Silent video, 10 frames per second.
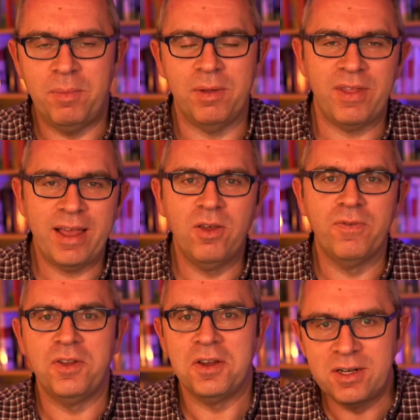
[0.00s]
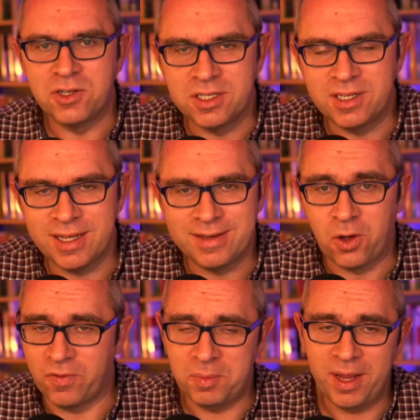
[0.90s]
but thank you for your interest in
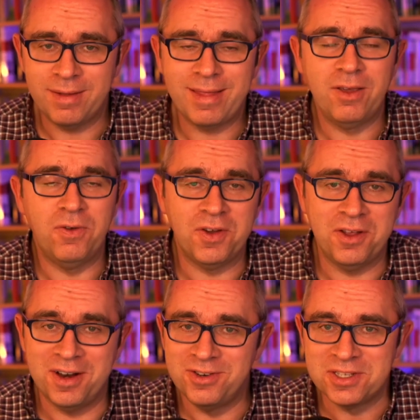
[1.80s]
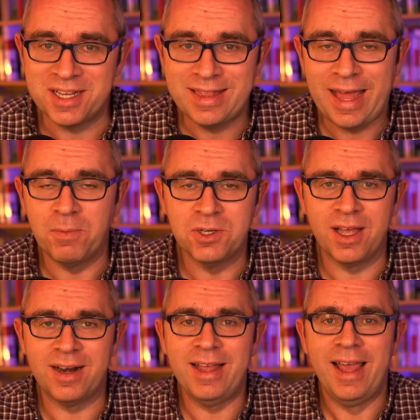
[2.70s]
Coffee Break. Thank you for your interest in language
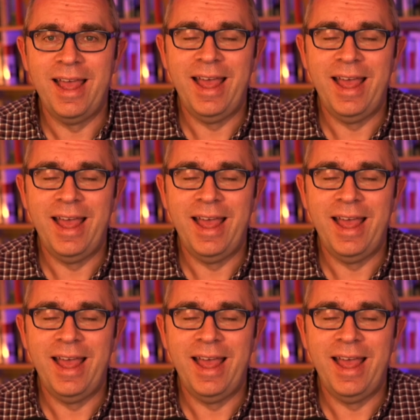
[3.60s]
learning.